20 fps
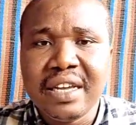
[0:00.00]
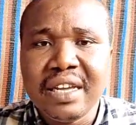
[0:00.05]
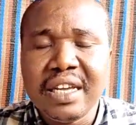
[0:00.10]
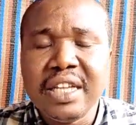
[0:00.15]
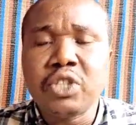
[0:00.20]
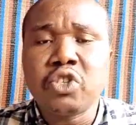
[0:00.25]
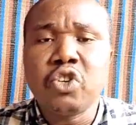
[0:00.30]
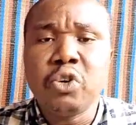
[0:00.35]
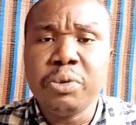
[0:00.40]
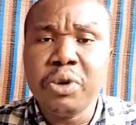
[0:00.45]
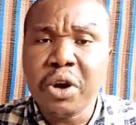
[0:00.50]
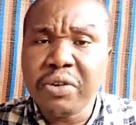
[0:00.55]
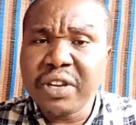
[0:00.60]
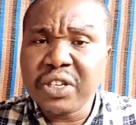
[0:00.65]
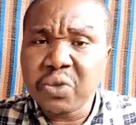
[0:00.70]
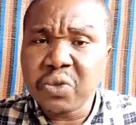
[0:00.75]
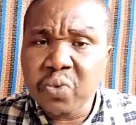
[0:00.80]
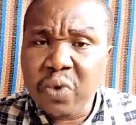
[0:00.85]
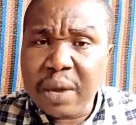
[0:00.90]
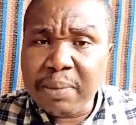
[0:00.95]
It could be 100
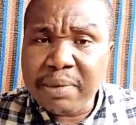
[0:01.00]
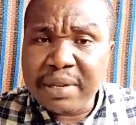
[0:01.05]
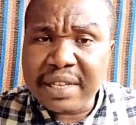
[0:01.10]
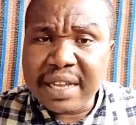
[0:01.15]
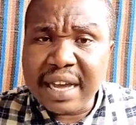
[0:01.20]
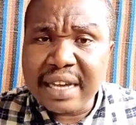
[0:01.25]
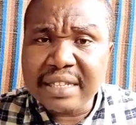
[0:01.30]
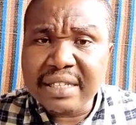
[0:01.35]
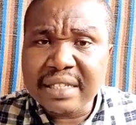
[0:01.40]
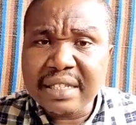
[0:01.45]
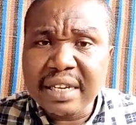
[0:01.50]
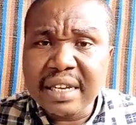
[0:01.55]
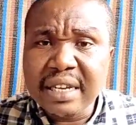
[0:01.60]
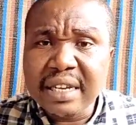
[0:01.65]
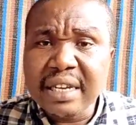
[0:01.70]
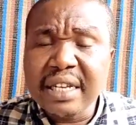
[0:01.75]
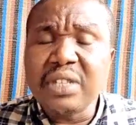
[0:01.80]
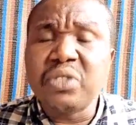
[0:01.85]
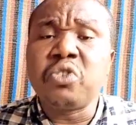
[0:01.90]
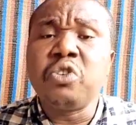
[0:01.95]
square meters,
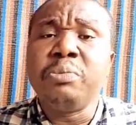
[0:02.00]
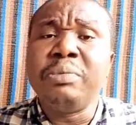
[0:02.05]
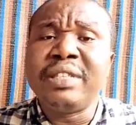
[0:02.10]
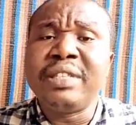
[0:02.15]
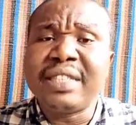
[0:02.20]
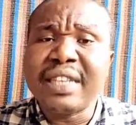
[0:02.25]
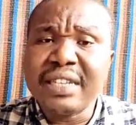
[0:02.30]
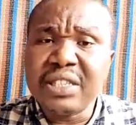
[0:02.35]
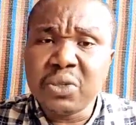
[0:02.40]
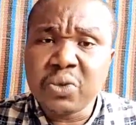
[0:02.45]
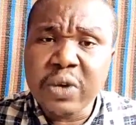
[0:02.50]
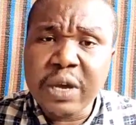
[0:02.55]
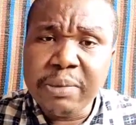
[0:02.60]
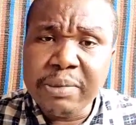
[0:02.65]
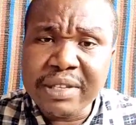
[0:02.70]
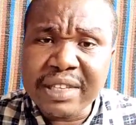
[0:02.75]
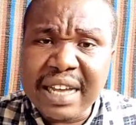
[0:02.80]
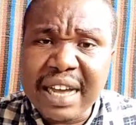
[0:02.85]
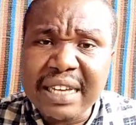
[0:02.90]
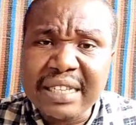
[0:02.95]
it could be 10 square
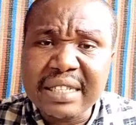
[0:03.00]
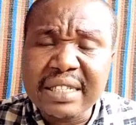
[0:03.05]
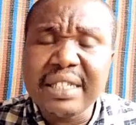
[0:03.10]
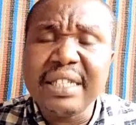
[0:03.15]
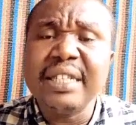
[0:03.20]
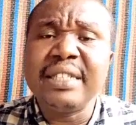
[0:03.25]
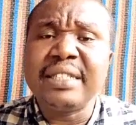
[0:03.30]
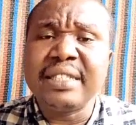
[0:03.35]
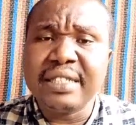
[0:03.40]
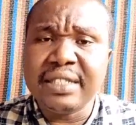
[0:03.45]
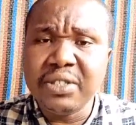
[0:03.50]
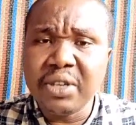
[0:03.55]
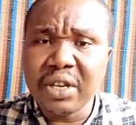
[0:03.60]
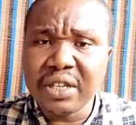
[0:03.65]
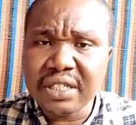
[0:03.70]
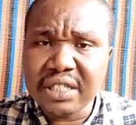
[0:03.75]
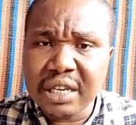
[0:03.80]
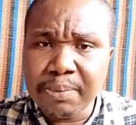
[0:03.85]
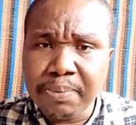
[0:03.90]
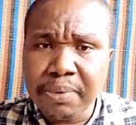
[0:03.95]
meters. It is
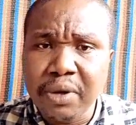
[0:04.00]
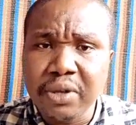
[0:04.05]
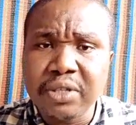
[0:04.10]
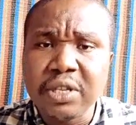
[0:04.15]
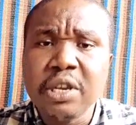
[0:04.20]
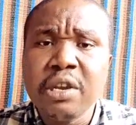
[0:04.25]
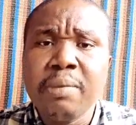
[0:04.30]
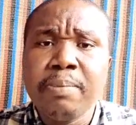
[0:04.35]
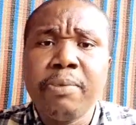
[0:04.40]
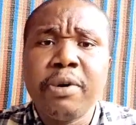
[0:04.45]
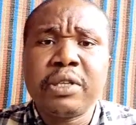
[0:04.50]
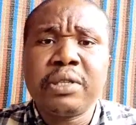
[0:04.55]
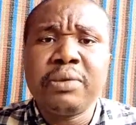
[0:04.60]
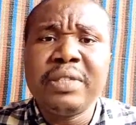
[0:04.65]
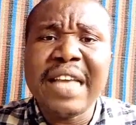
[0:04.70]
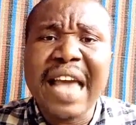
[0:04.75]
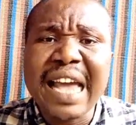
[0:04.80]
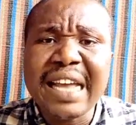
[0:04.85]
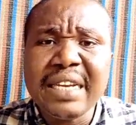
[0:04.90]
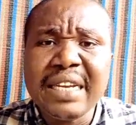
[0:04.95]
just a plot. But
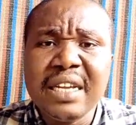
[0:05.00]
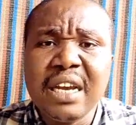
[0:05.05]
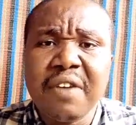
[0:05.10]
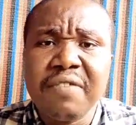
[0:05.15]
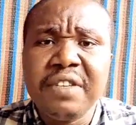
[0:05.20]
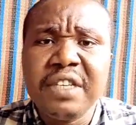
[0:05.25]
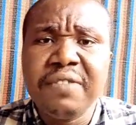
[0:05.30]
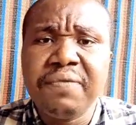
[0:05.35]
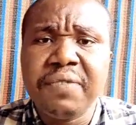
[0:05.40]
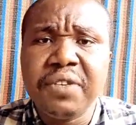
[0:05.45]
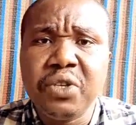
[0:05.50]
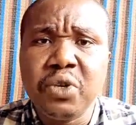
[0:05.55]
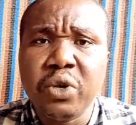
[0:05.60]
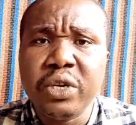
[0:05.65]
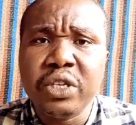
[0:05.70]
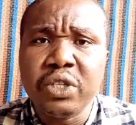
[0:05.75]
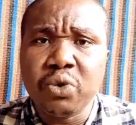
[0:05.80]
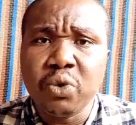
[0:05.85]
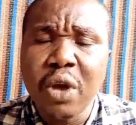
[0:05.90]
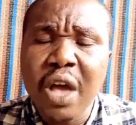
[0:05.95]
the idea of this video
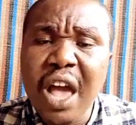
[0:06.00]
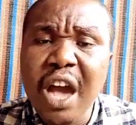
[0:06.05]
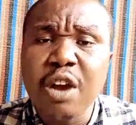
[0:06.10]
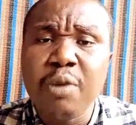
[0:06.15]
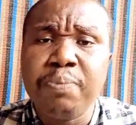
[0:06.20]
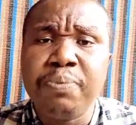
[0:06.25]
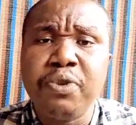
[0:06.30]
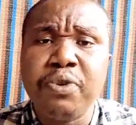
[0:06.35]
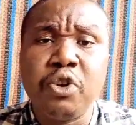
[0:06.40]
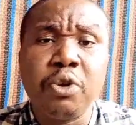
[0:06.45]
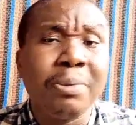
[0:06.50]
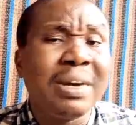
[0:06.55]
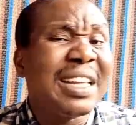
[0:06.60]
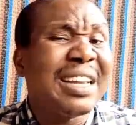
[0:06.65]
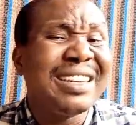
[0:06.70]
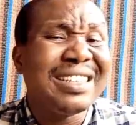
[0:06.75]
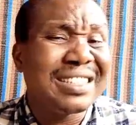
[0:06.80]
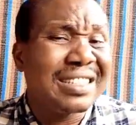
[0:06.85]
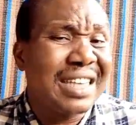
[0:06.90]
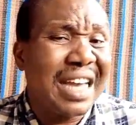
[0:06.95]
is to help you, no matter
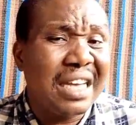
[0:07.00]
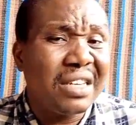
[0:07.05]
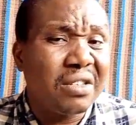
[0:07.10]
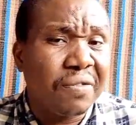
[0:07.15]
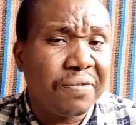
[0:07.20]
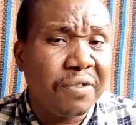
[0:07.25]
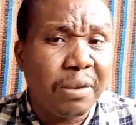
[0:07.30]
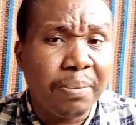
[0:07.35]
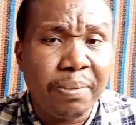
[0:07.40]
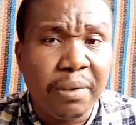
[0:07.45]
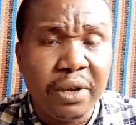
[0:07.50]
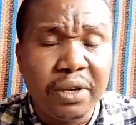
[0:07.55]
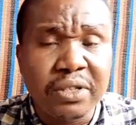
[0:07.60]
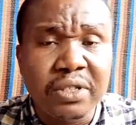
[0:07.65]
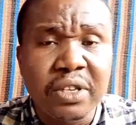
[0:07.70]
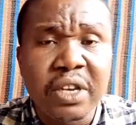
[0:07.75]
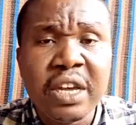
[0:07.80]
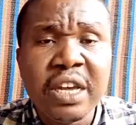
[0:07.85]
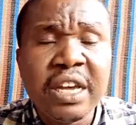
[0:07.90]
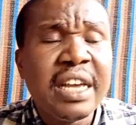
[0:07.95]
the size of your plot,
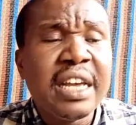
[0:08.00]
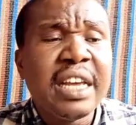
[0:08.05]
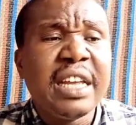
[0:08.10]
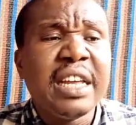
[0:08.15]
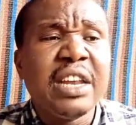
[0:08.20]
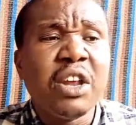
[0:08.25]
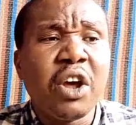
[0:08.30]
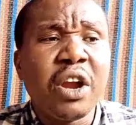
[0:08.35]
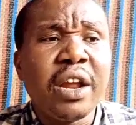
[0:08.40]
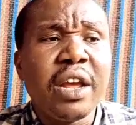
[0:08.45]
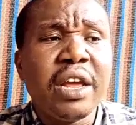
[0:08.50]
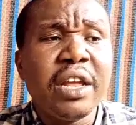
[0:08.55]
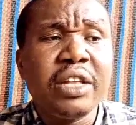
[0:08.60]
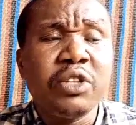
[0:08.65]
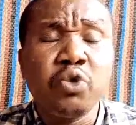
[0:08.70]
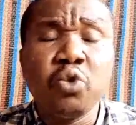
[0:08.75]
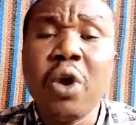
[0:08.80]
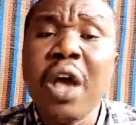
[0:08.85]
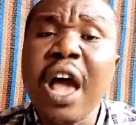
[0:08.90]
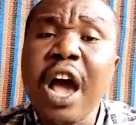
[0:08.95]
in order
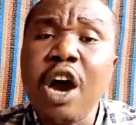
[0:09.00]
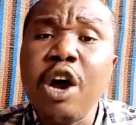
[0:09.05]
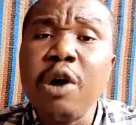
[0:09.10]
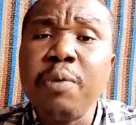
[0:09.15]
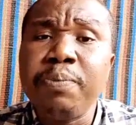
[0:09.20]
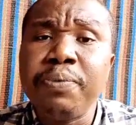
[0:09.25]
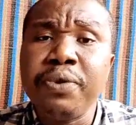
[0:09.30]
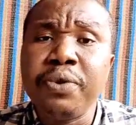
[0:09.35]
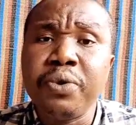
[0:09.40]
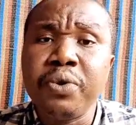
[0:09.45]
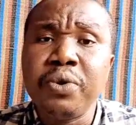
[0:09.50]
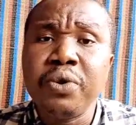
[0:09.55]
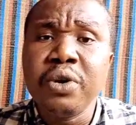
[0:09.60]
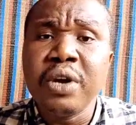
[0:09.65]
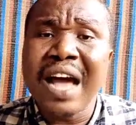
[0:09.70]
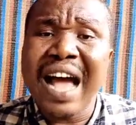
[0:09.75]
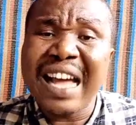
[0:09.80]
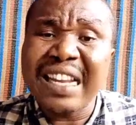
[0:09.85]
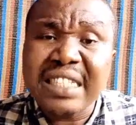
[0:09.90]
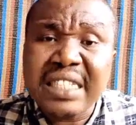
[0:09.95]
to help you
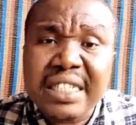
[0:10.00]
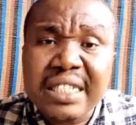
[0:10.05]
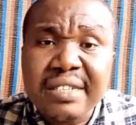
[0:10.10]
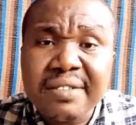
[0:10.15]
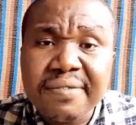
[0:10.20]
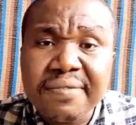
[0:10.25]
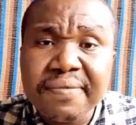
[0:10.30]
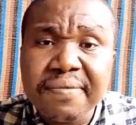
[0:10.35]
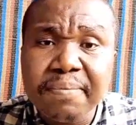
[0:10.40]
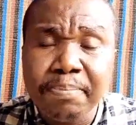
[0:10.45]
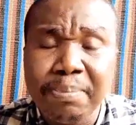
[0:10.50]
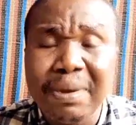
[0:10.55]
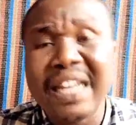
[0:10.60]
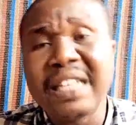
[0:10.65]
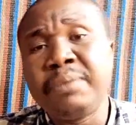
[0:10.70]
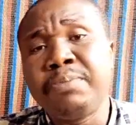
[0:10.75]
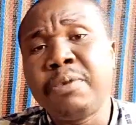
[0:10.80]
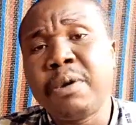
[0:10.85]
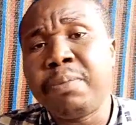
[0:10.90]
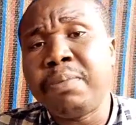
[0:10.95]
achieve plant
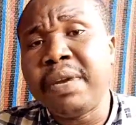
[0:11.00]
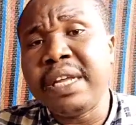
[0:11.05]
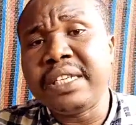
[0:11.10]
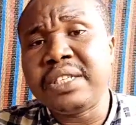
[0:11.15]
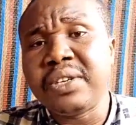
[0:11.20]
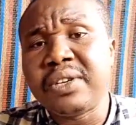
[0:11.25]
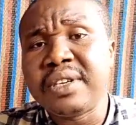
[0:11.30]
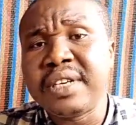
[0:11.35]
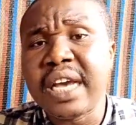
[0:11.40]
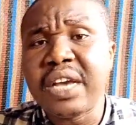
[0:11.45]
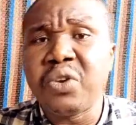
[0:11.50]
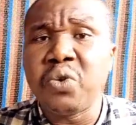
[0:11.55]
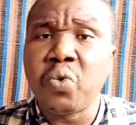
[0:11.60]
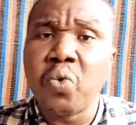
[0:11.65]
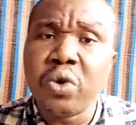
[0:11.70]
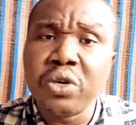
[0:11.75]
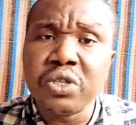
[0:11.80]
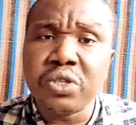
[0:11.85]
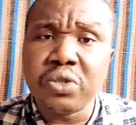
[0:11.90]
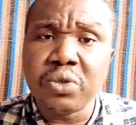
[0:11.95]
population that you
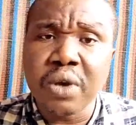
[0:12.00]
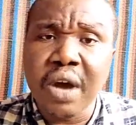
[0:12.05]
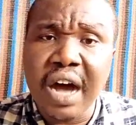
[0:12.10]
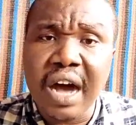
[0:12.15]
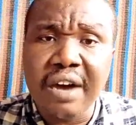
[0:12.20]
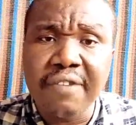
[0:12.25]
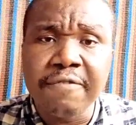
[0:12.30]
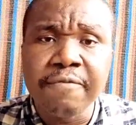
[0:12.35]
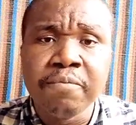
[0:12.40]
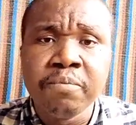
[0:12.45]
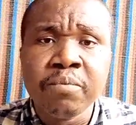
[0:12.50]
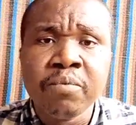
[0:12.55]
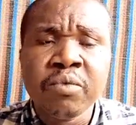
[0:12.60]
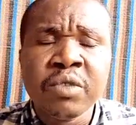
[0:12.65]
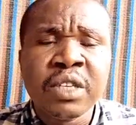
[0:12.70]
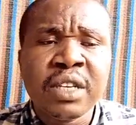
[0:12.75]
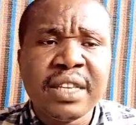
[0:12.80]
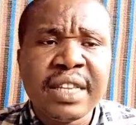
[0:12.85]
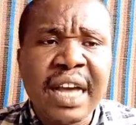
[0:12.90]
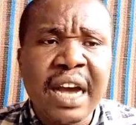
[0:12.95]
want to have.
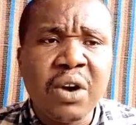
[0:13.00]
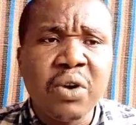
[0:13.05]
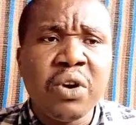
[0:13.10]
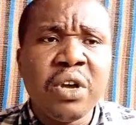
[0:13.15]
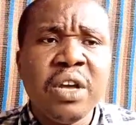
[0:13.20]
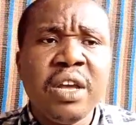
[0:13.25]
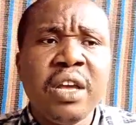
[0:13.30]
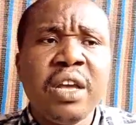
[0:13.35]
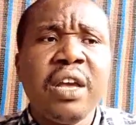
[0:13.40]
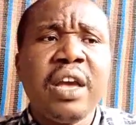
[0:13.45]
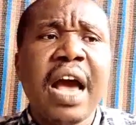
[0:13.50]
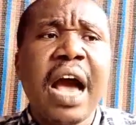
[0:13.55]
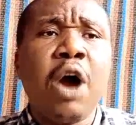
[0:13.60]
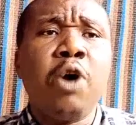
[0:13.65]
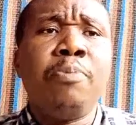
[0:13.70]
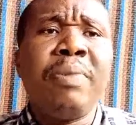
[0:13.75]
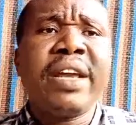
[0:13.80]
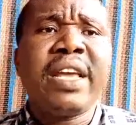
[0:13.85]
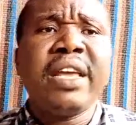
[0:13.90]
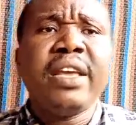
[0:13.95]
Now, for
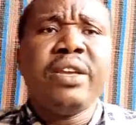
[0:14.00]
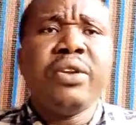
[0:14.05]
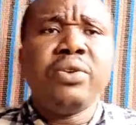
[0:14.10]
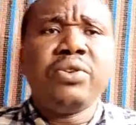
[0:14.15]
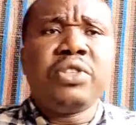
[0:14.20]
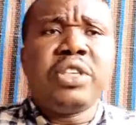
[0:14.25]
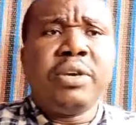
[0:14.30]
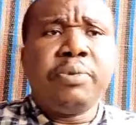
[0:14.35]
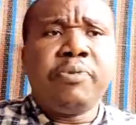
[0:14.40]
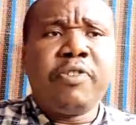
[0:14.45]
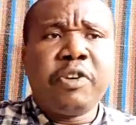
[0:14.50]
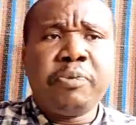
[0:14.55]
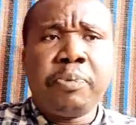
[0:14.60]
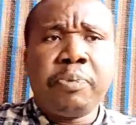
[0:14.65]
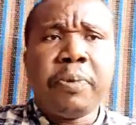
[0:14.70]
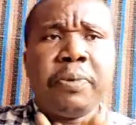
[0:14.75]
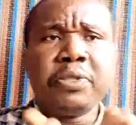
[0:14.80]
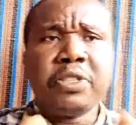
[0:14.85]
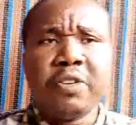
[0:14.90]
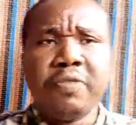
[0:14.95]
the
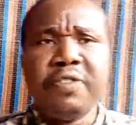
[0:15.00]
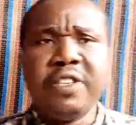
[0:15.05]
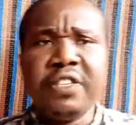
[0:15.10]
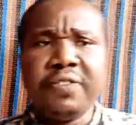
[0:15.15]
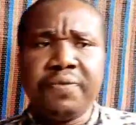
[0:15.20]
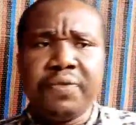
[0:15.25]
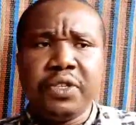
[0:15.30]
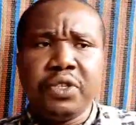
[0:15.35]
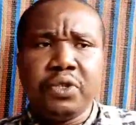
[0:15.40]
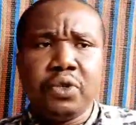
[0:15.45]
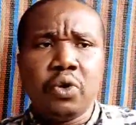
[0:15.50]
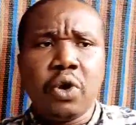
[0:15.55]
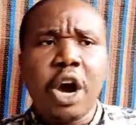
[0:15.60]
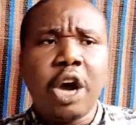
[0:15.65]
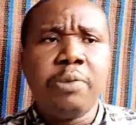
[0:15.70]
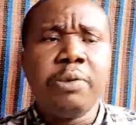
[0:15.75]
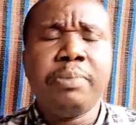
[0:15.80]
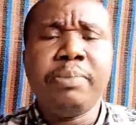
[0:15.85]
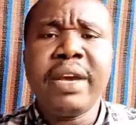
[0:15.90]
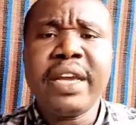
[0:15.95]
purpose of this video,
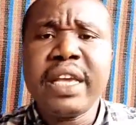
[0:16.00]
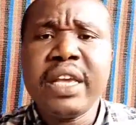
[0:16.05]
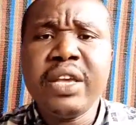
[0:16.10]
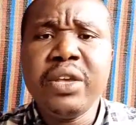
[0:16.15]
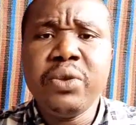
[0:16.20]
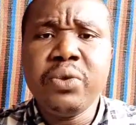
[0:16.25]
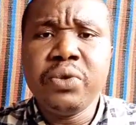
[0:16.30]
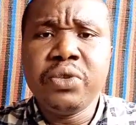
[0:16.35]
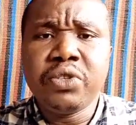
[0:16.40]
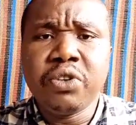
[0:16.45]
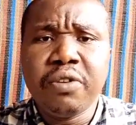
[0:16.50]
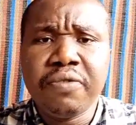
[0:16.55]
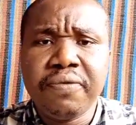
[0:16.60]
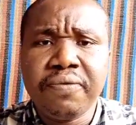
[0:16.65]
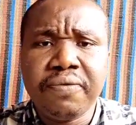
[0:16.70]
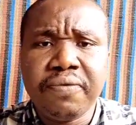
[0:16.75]
I'll be making use of